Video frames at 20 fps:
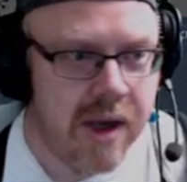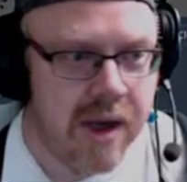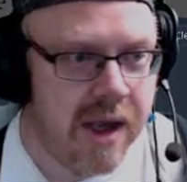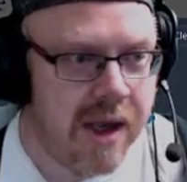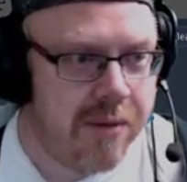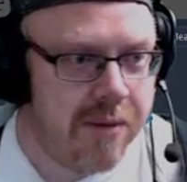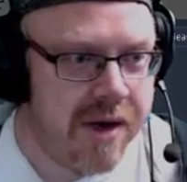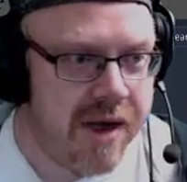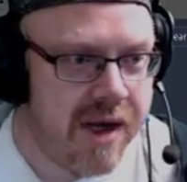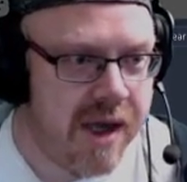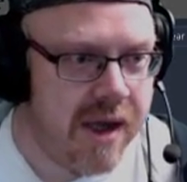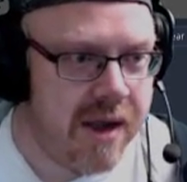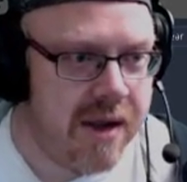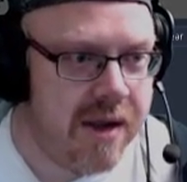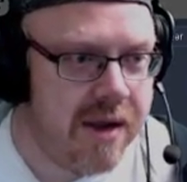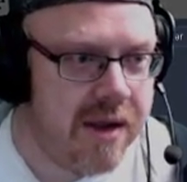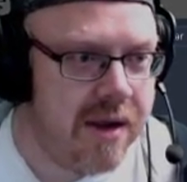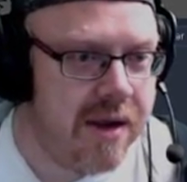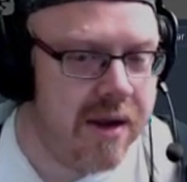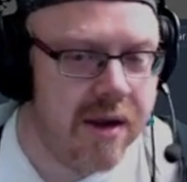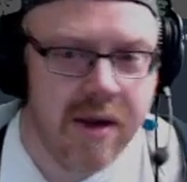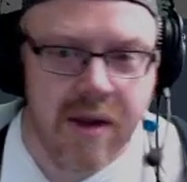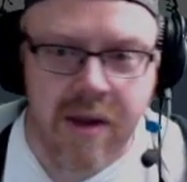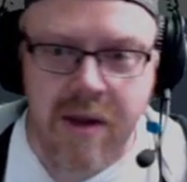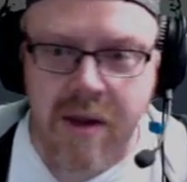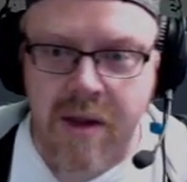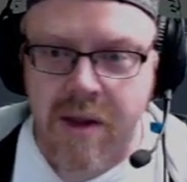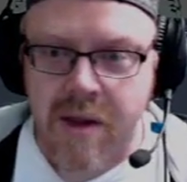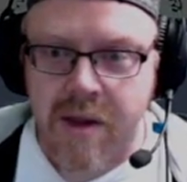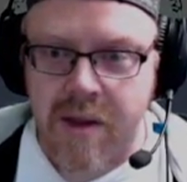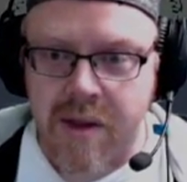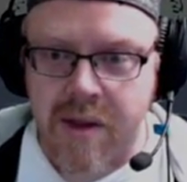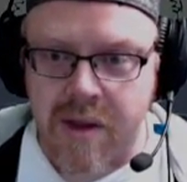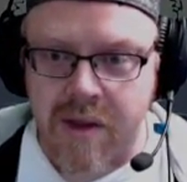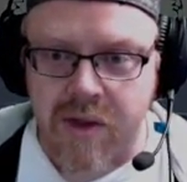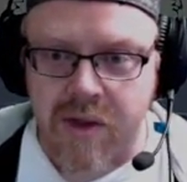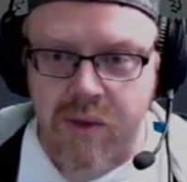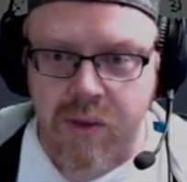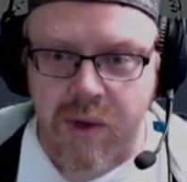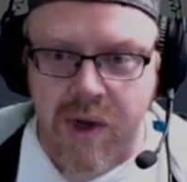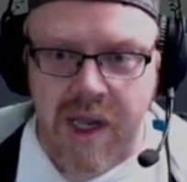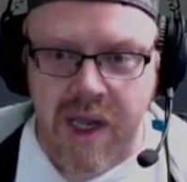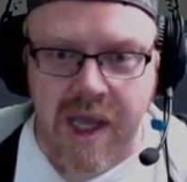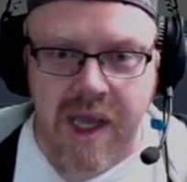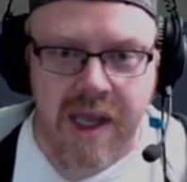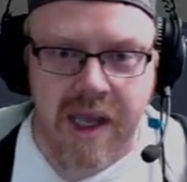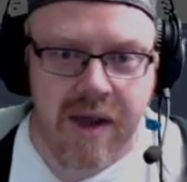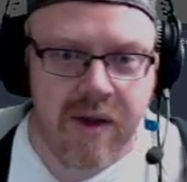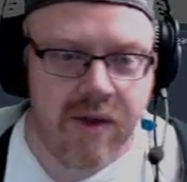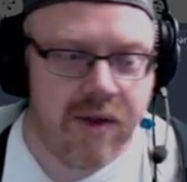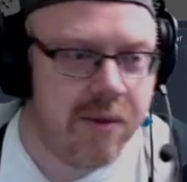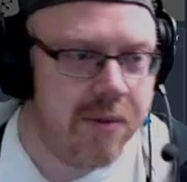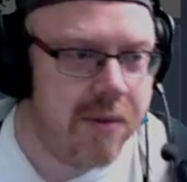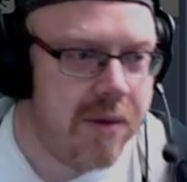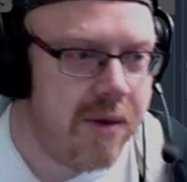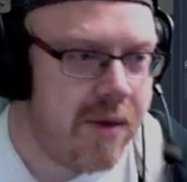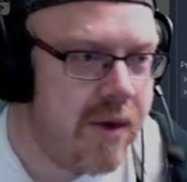Happy days. That's 28 of them.